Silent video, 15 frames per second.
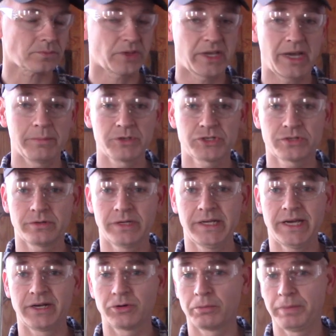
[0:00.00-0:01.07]
Chemistry,
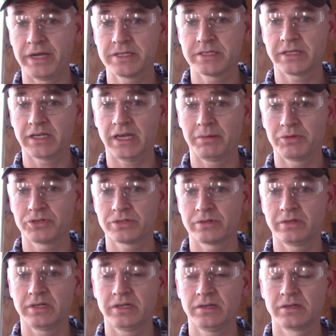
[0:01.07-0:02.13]
I know basic
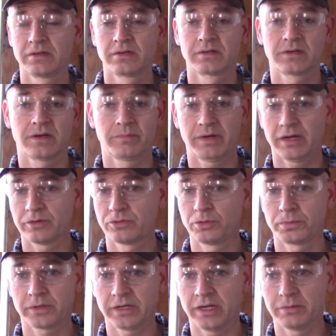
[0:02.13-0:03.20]
chemistry. I'm not a
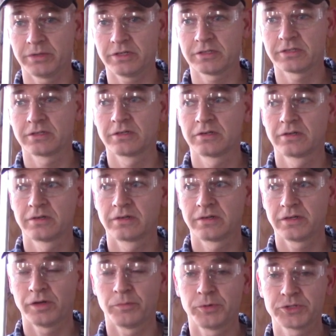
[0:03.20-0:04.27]
super chemist.
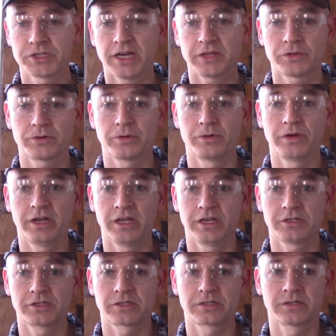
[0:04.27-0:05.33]
Everybody's got their own
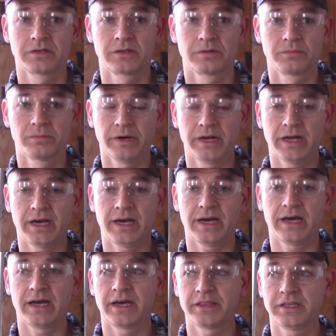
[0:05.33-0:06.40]
niche,
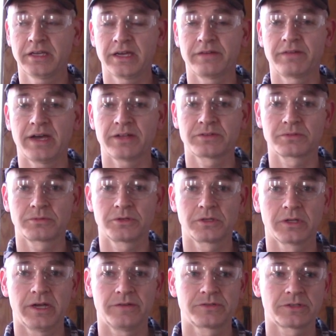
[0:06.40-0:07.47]
but I think I've got some good
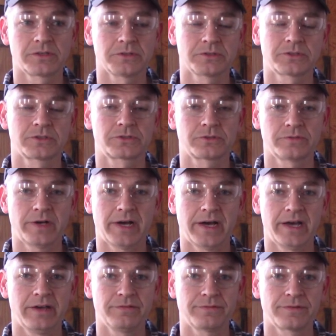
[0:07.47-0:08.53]
life skills to
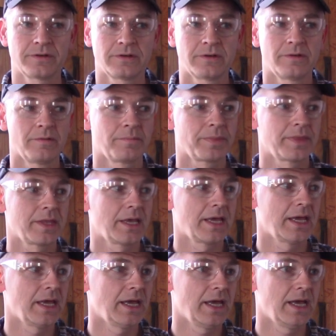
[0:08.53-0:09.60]
survive.
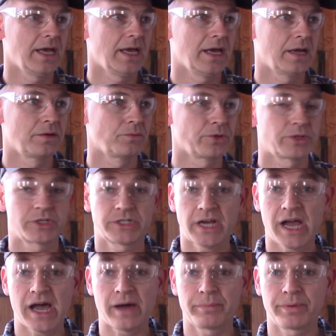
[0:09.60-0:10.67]
And with the
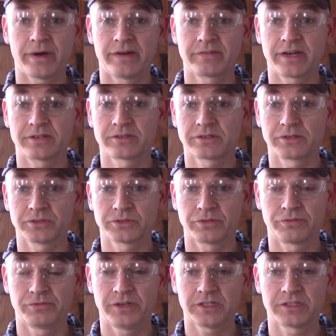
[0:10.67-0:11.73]
shop, I've got skills to
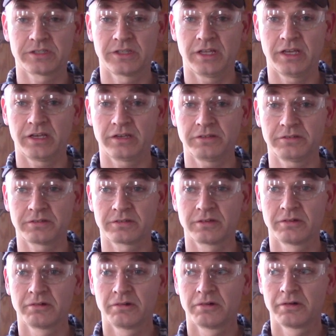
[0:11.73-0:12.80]
fix things,
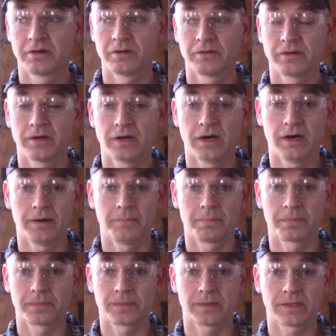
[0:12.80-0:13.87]

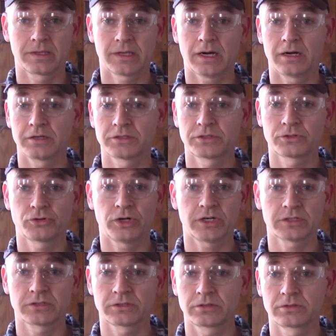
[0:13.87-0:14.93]
cars,
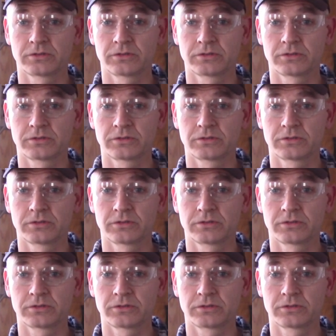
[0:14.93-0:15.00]
trucks,